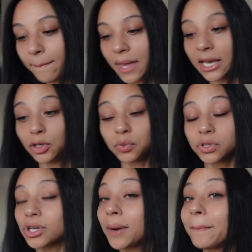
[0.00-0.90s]
and you
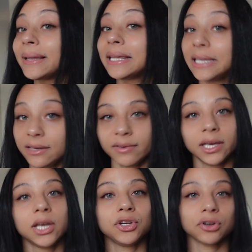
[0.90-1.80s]
start believing
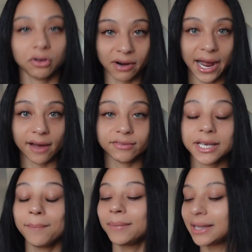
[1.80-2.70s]
in your craft
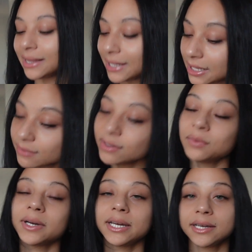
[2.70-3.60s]
and believing
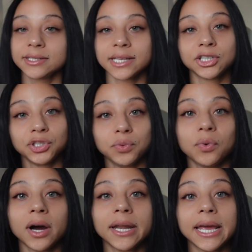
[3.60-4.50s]
what it is that you
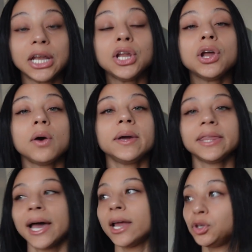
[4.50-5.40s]
want, and knowing
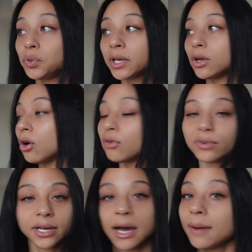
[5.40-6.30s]
that you can
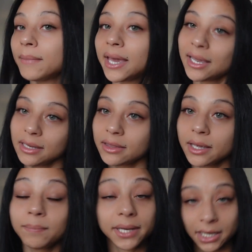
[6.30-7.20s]
overcome
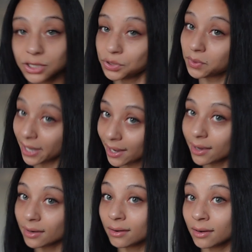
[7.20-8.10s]
anything, because you
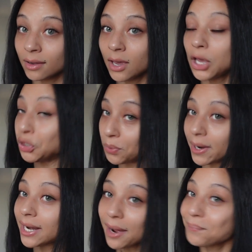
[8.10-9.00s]
can. You
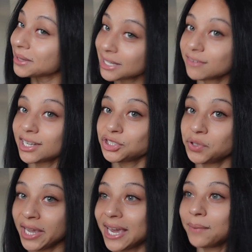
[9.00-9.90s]
may not believe that you
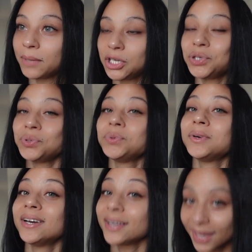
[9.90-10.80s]
can, but you
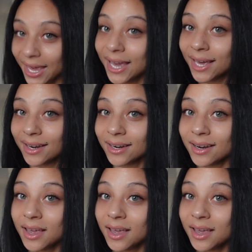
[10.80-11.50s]
can.